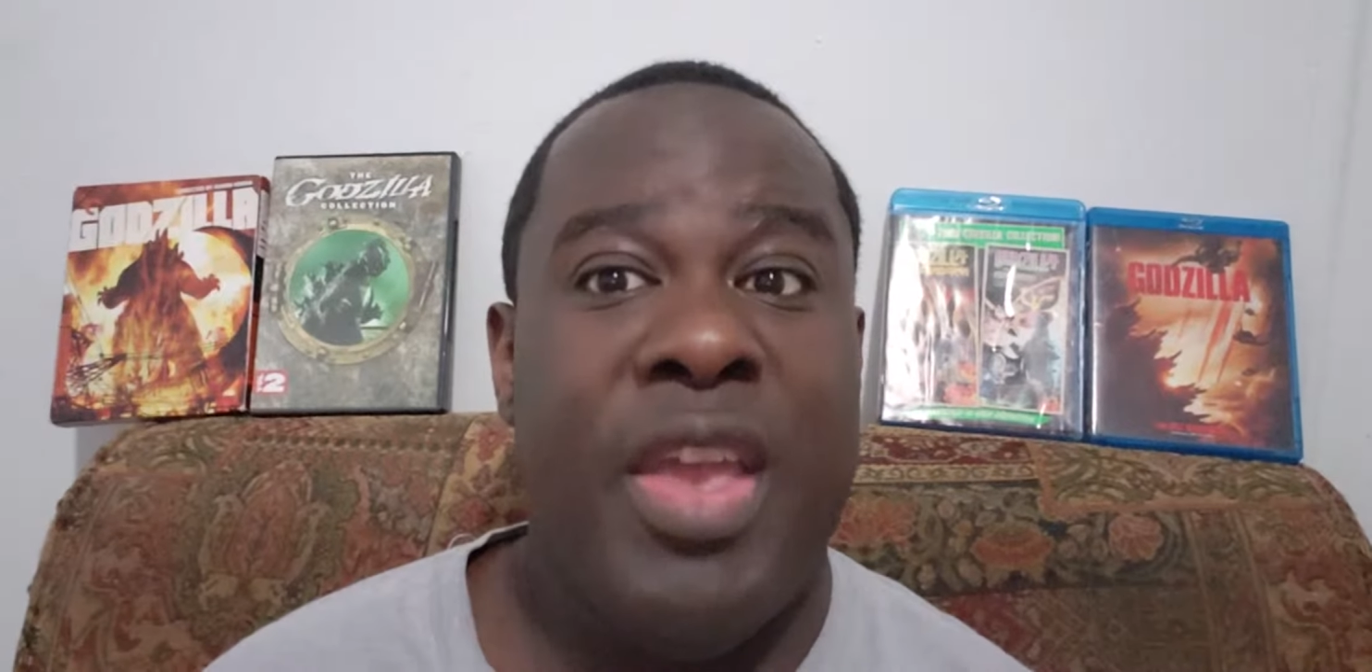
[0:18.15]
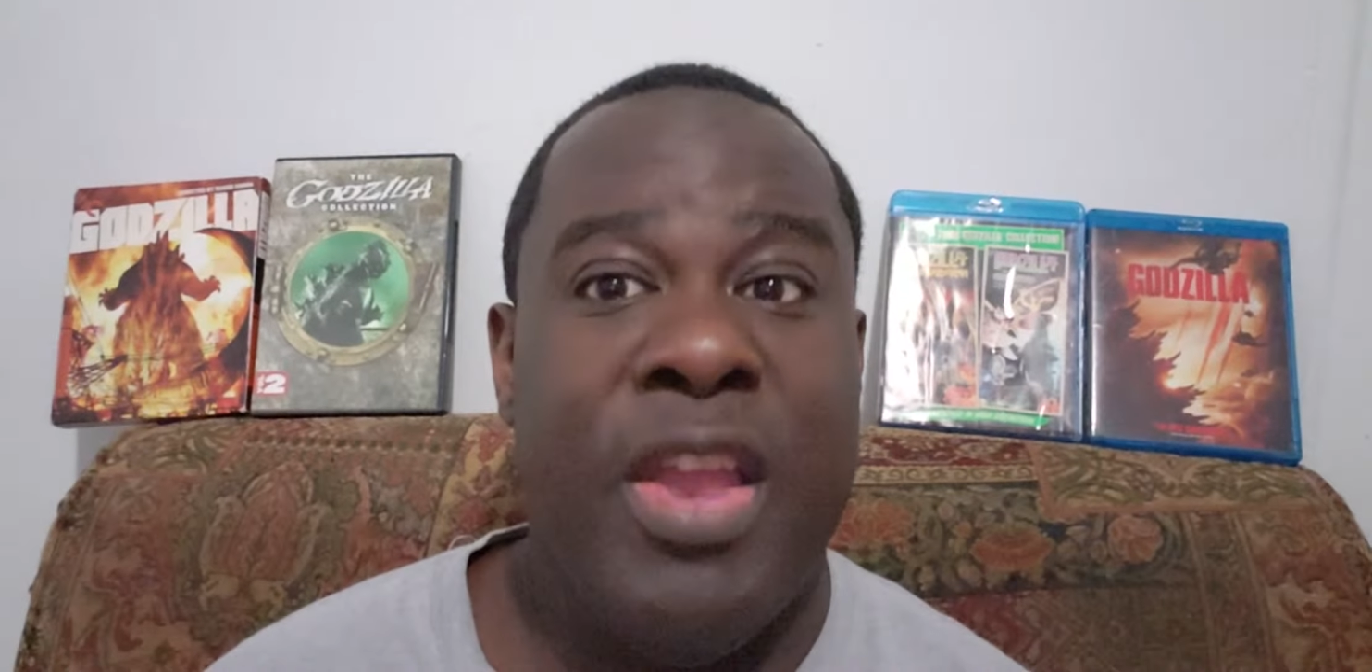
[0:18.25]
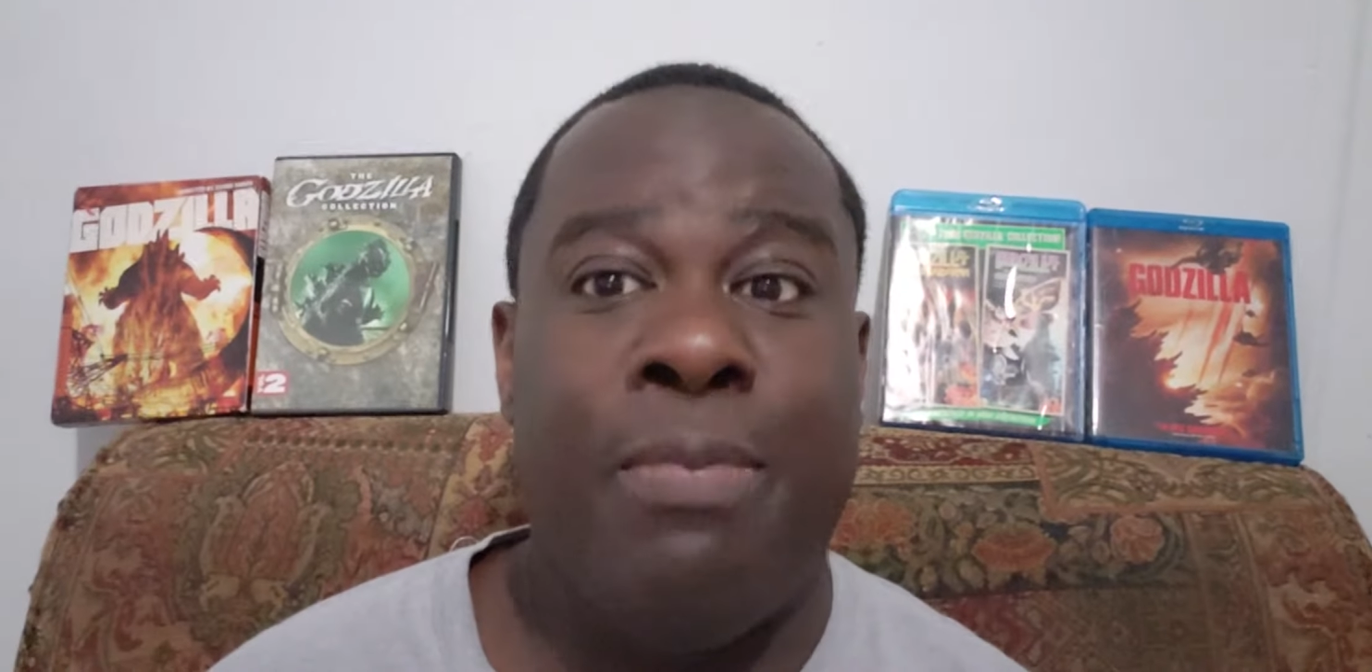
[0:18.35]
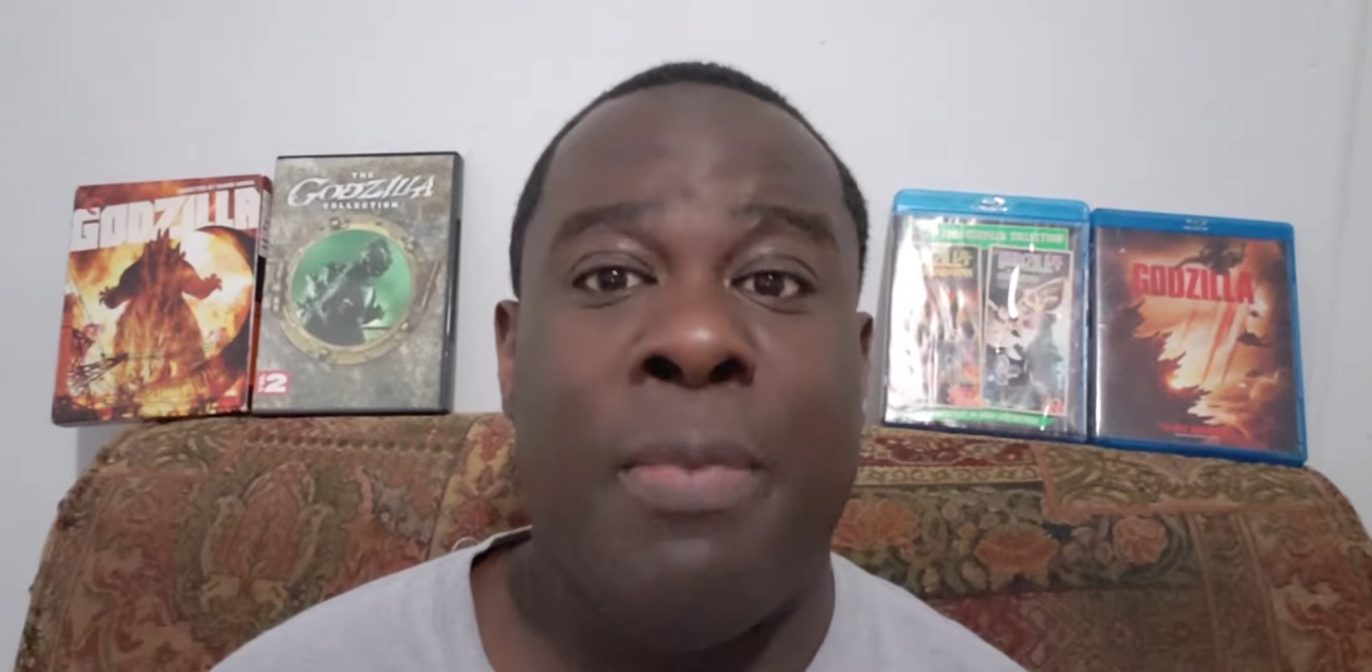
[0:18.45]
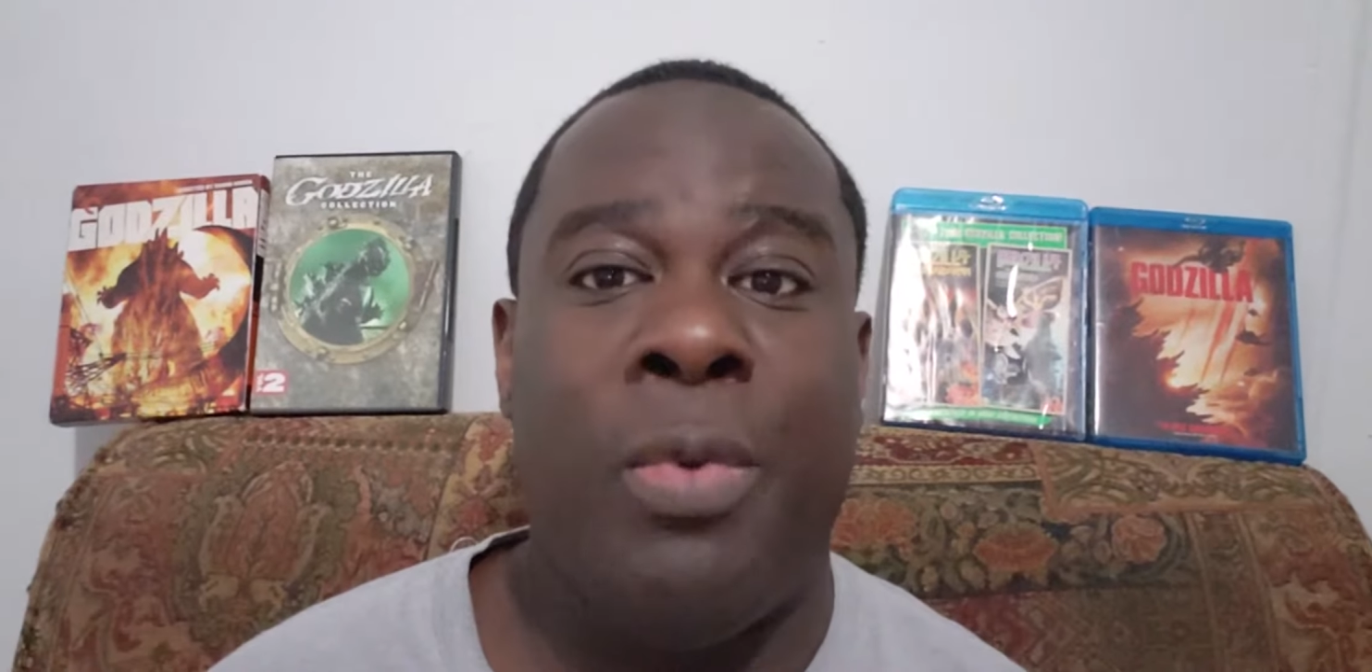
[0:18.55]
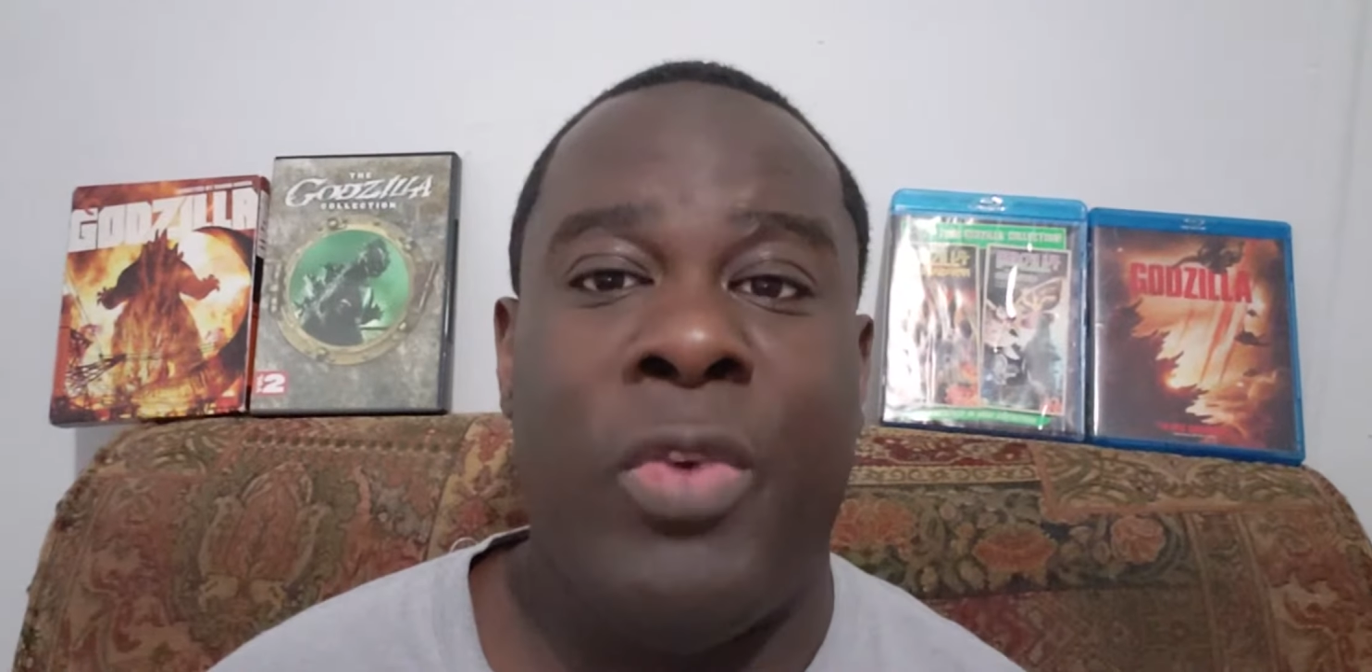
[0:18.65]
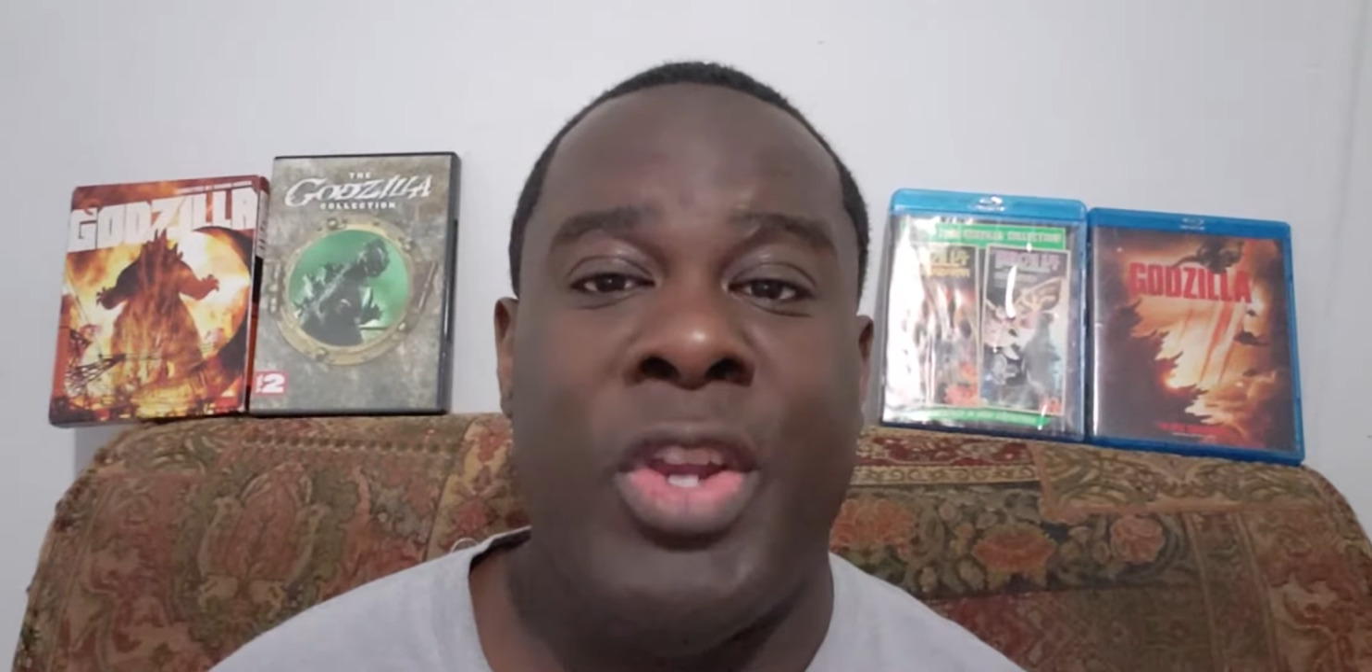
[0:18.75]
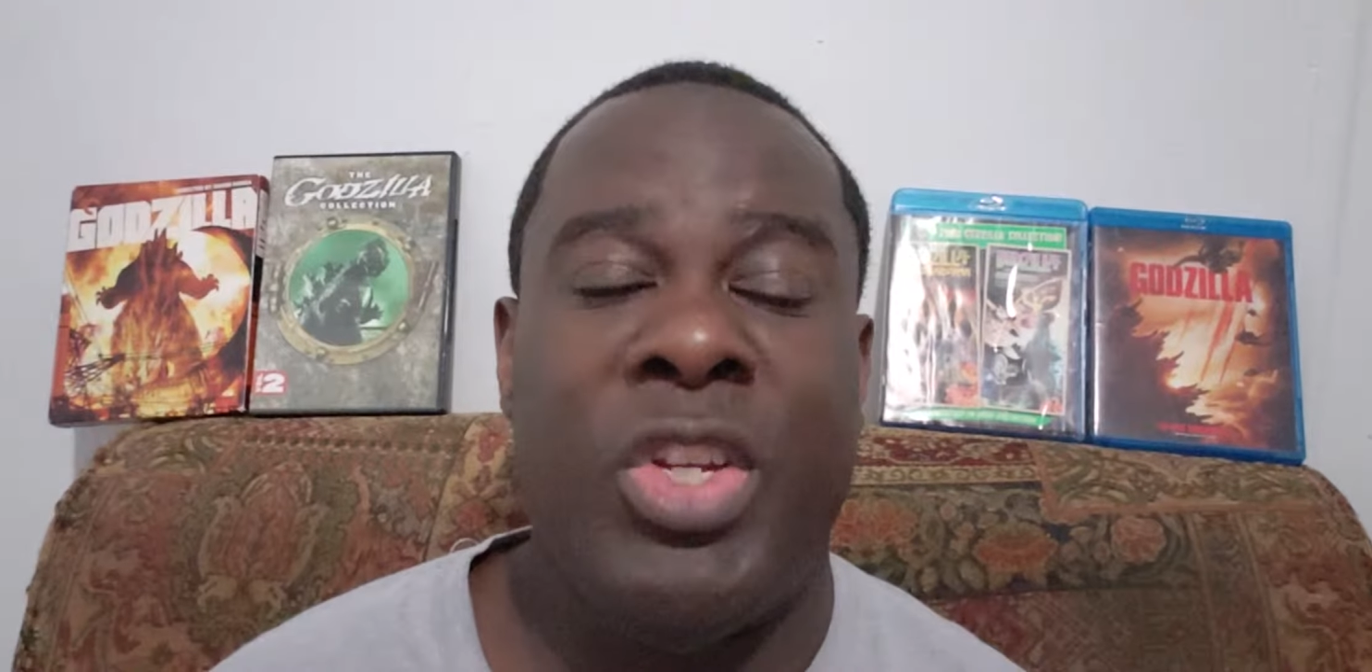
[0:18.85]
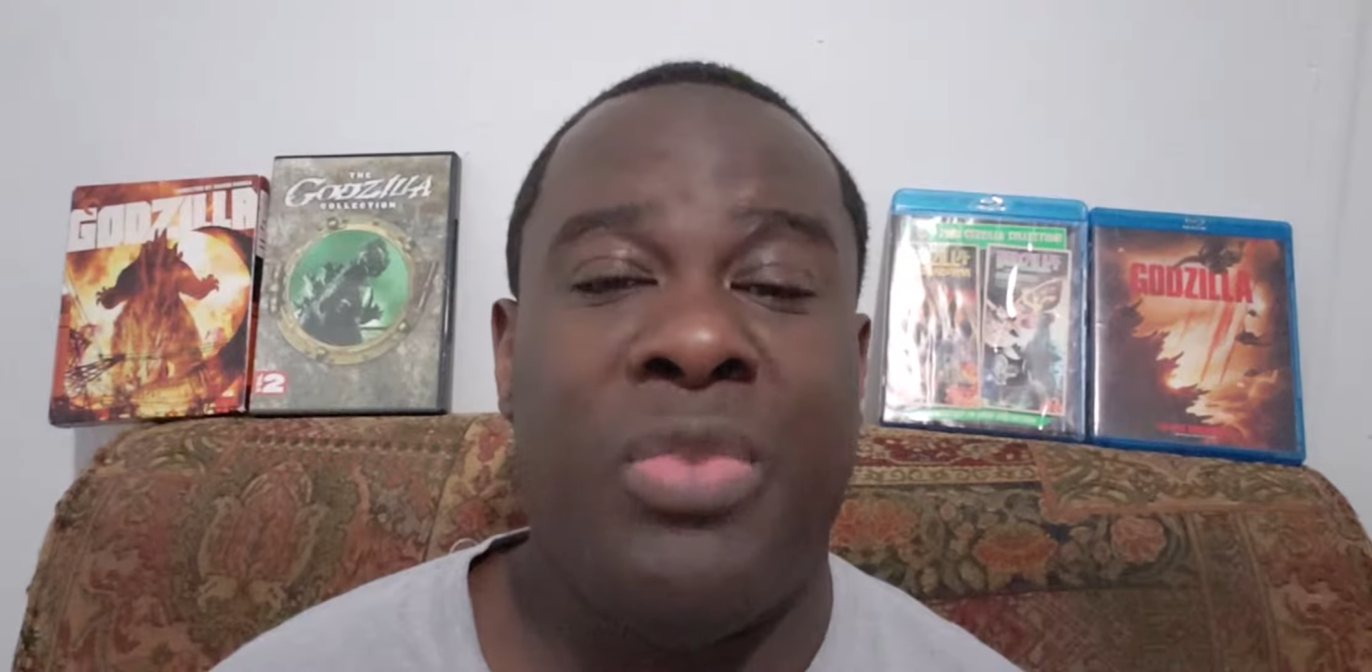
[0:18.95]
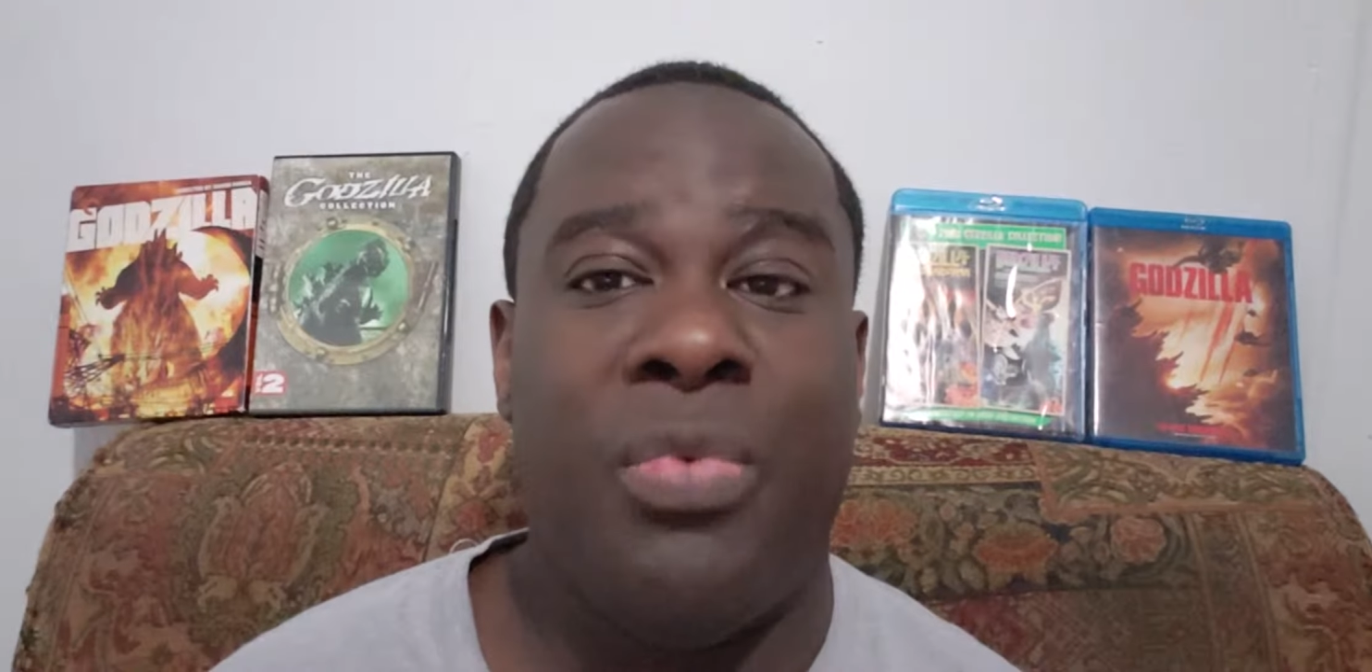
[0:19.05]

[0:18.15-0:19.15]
in preparation